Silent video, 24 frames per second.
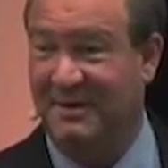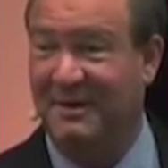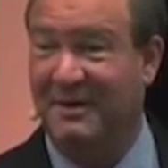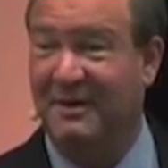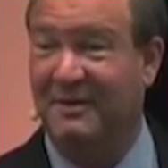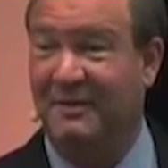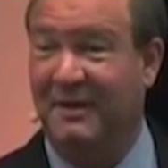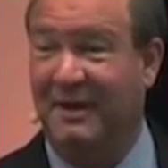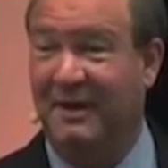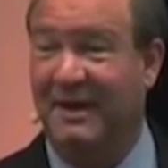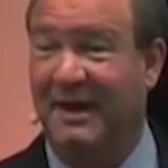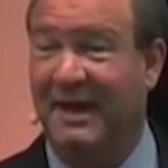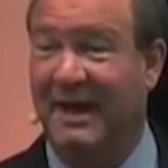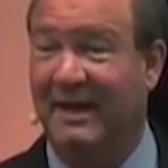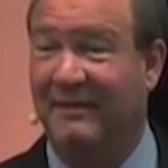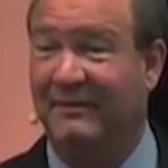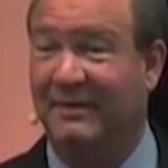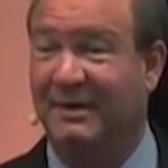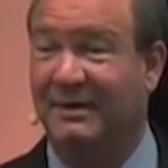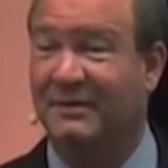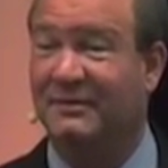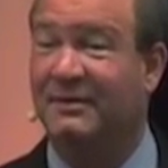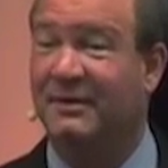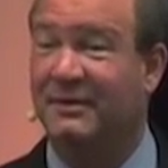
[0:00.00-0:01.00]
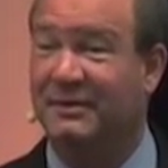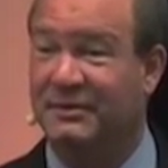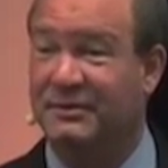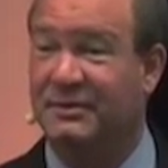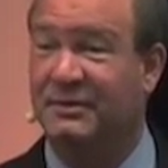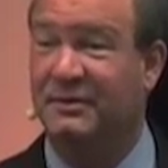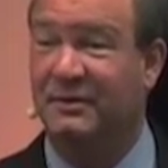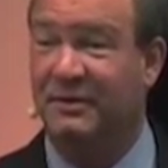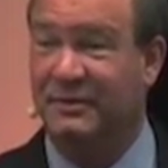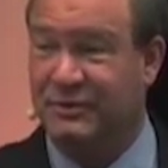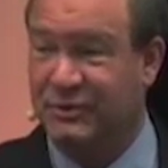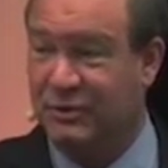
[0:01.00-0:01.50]
than having this
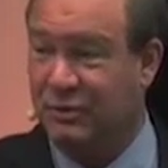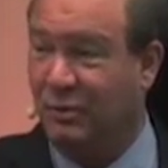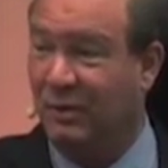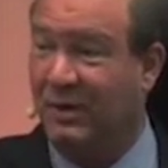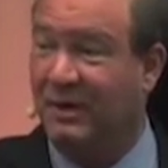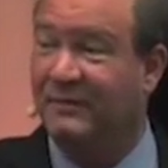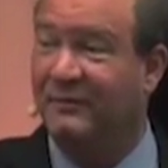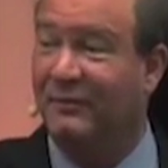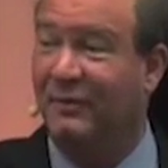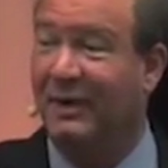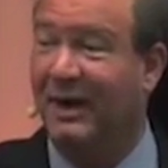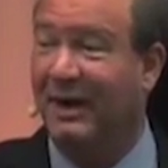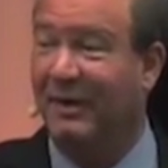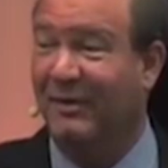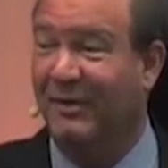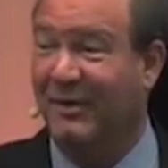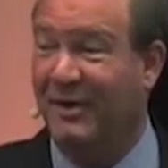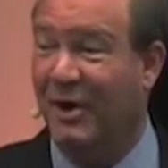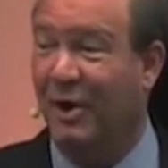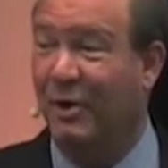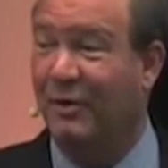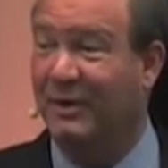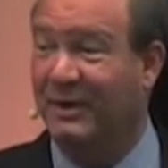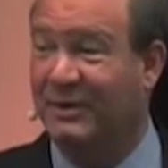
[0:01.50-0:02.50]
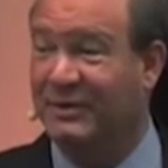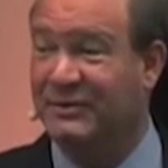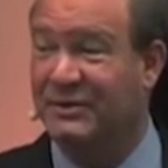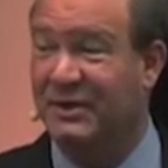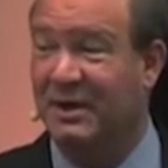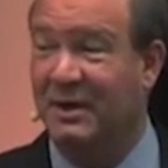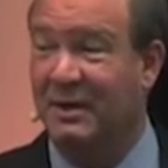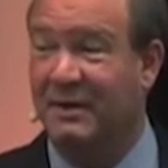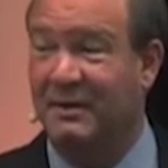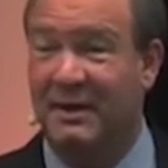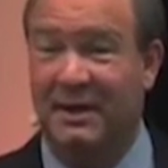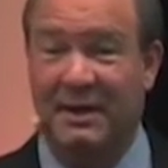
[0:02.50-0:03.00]
24-hour notice
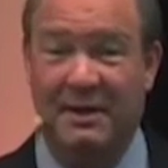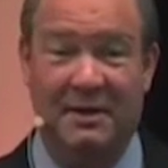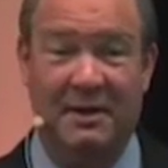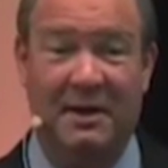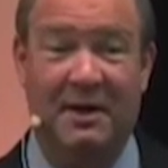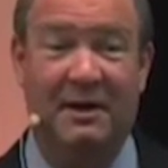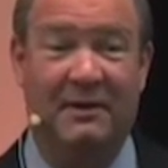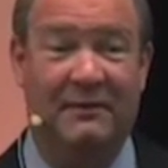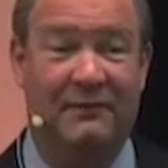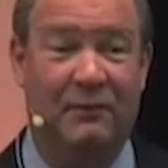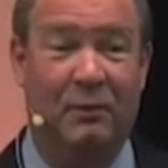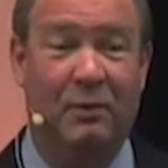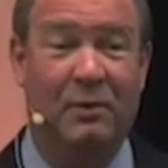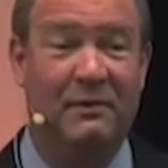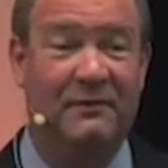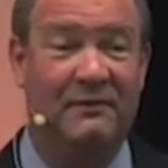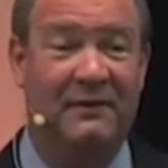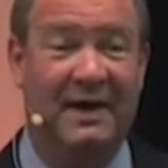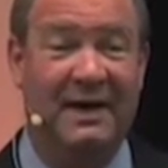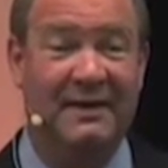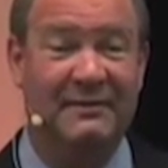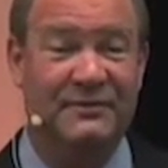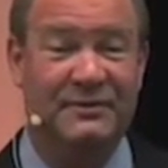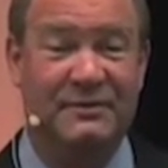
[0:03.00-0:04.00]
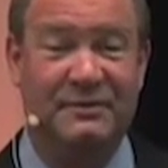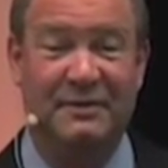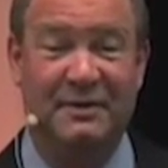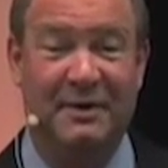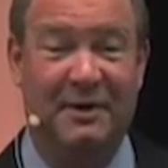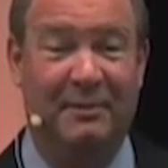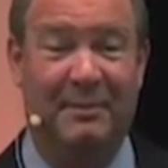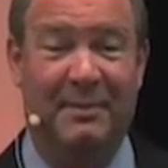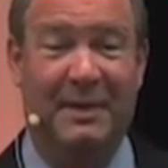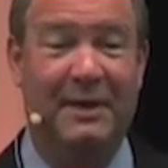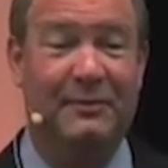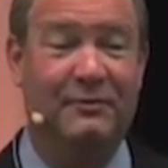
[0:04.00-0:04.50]
in a 4 or
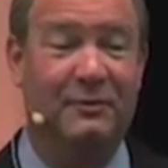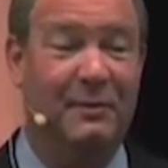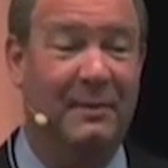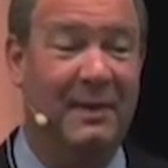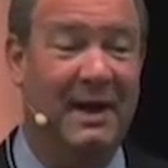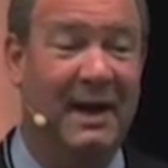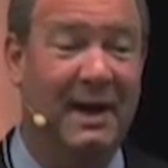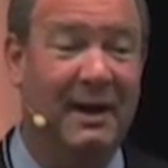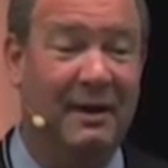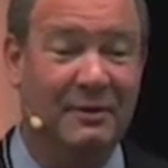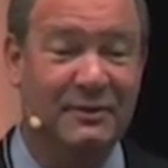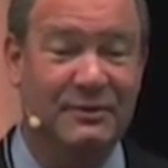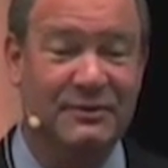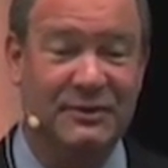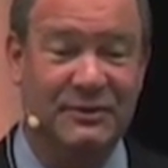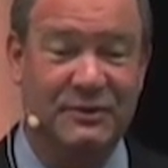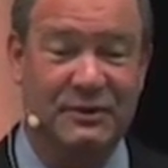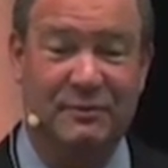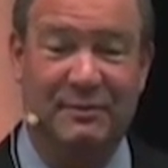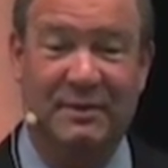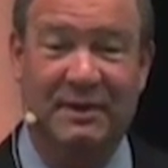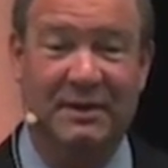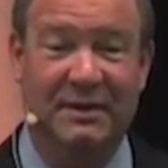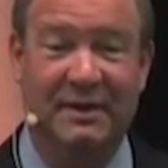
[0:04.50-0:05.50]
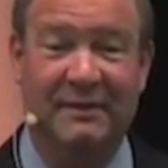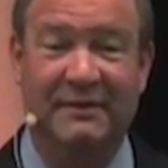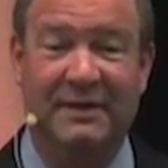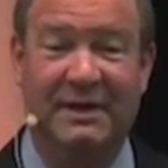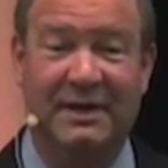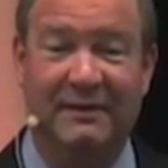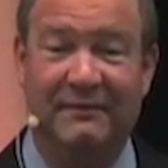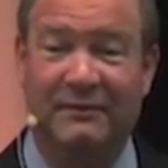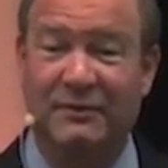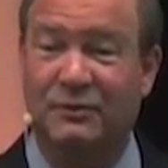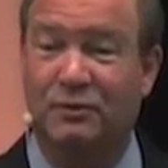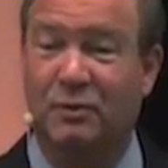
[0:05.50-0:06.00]
5 bedroom house that you've been living
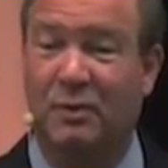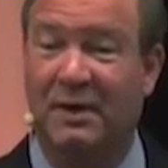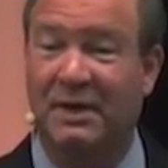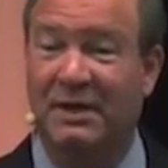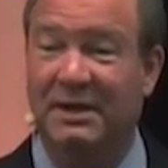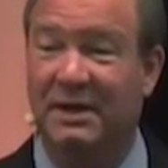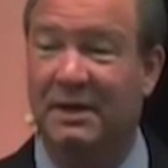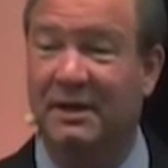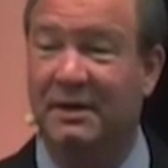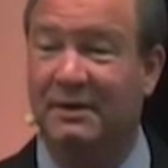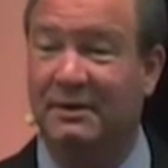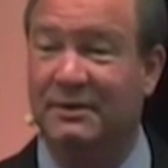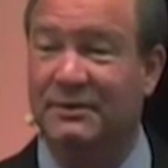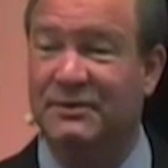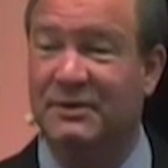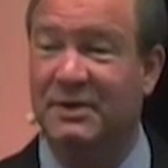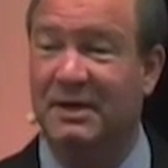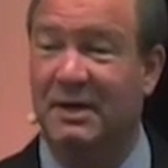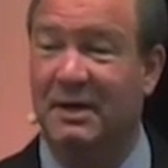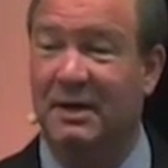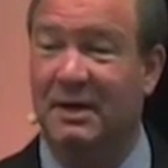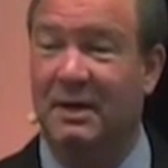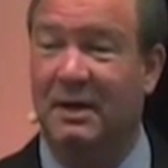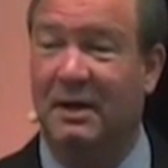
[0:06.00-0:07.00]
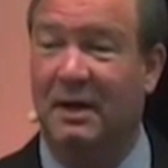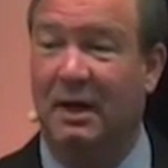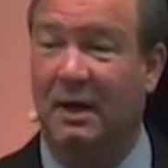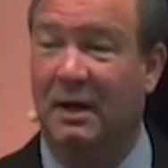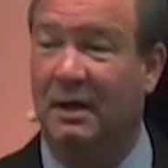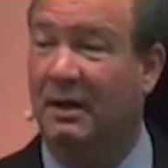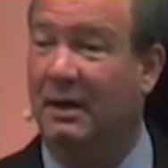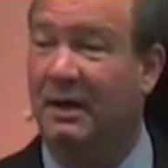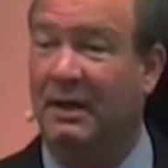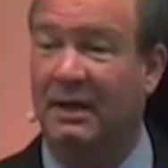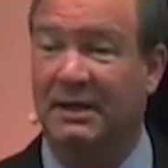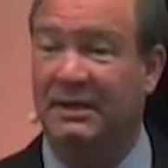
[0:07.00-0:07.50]
in for 20 years.
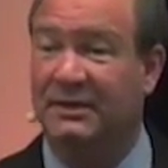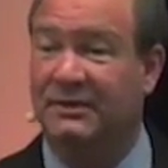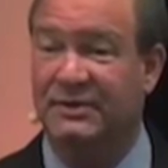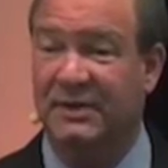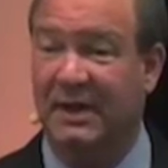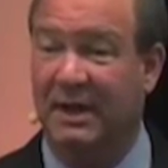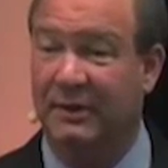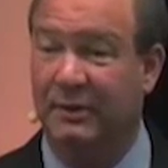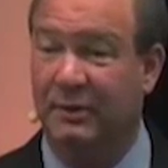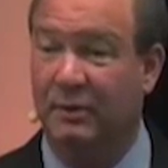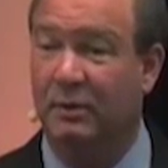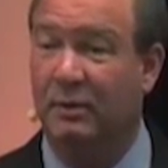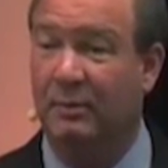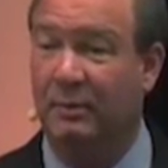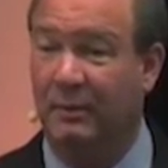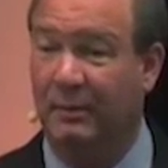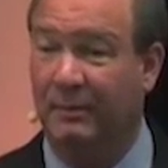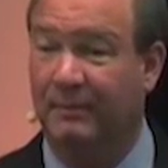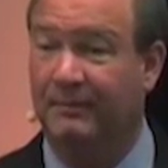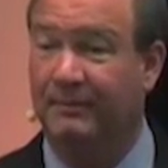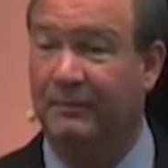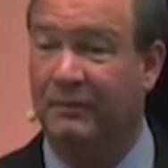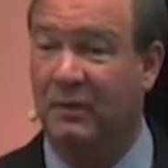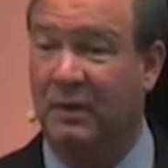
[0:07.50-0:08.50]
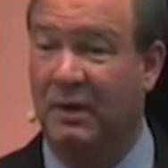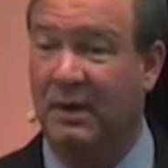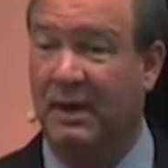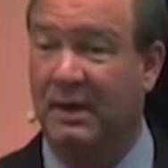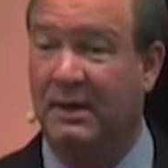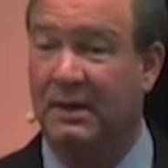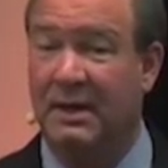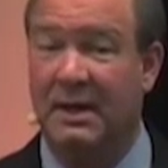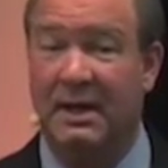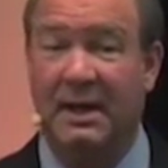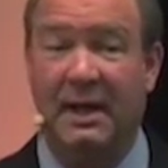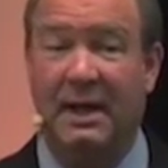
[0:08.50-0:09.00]
It's not doable, okay?
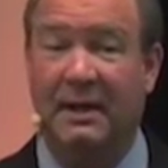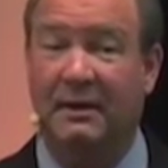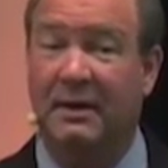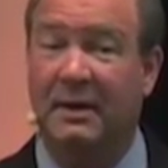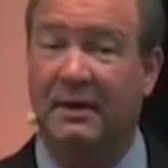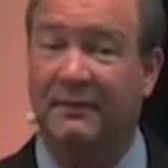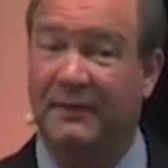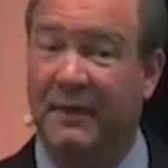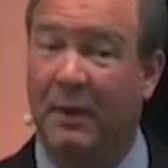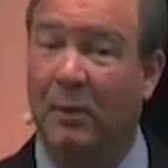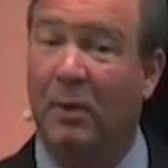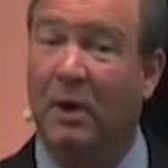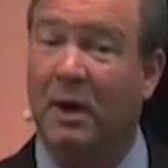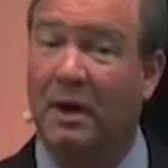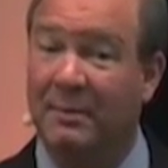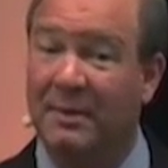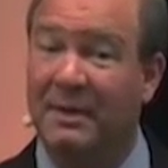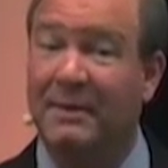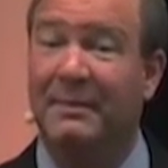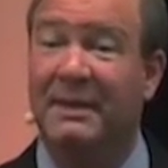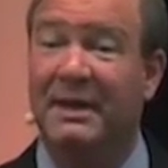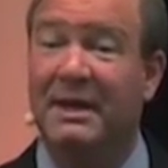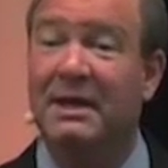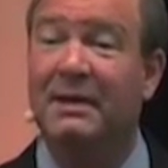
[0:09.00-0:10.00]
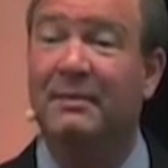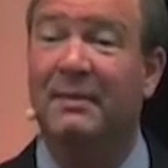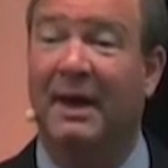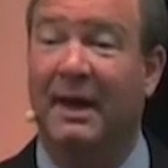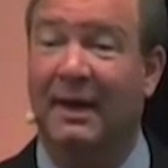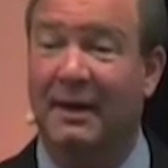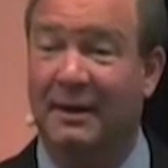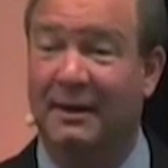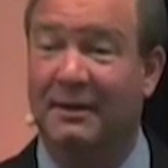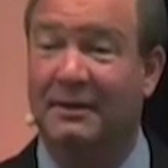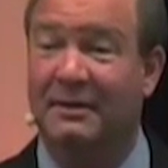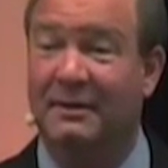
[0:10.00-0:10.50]
And if they want to be mean
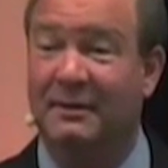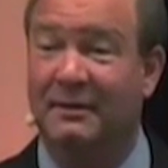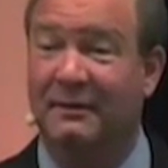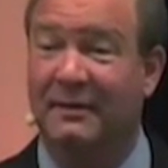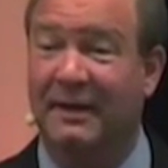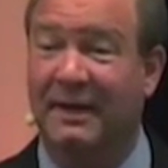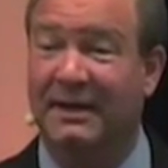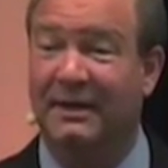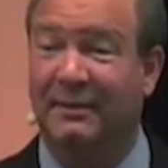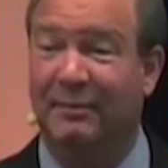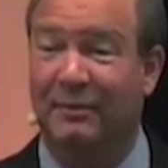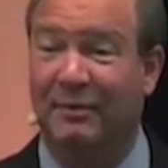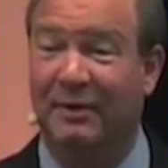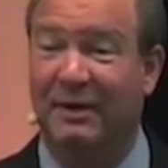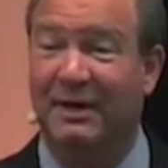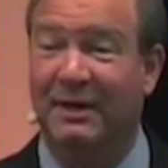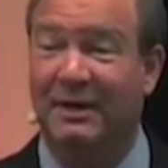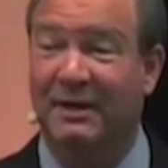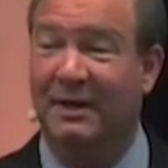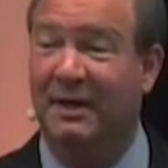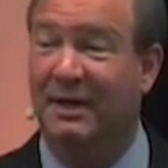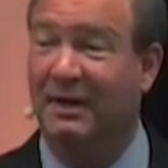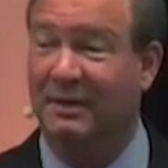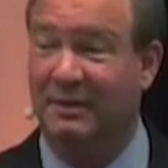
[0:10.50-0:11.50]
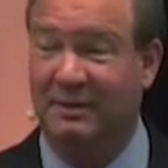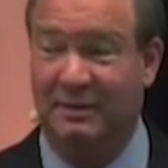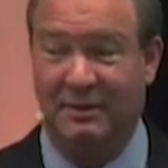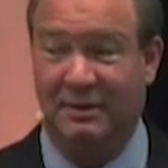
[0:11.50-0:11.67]
about it, they can bring a